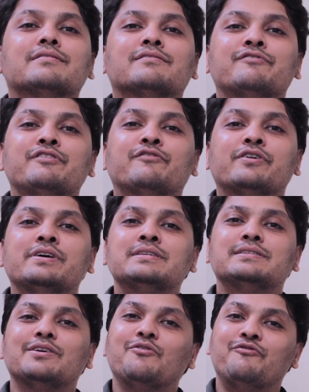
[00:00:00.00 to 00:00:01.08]
V4
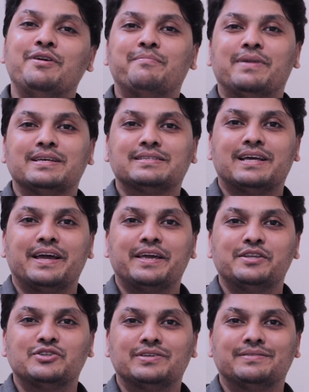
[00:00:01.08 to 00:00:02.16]
is V plus
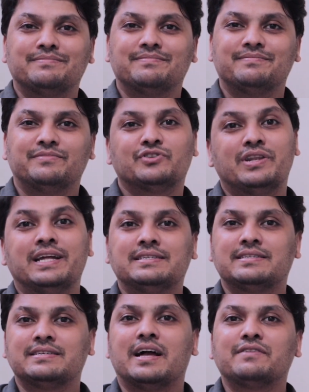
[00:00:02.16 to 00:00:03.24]
ing. Let's
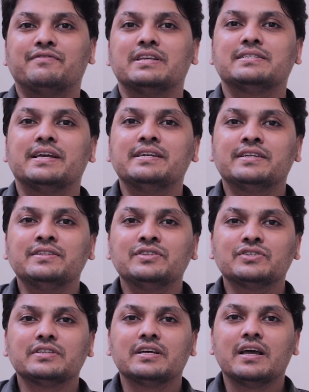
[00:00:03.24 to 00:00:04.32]
start with the
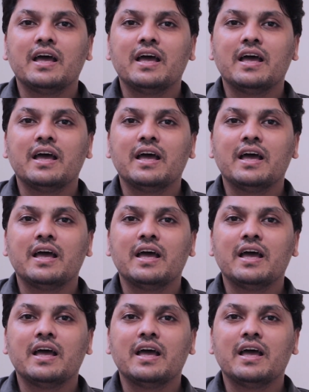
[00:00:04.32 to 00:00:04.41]
sentence.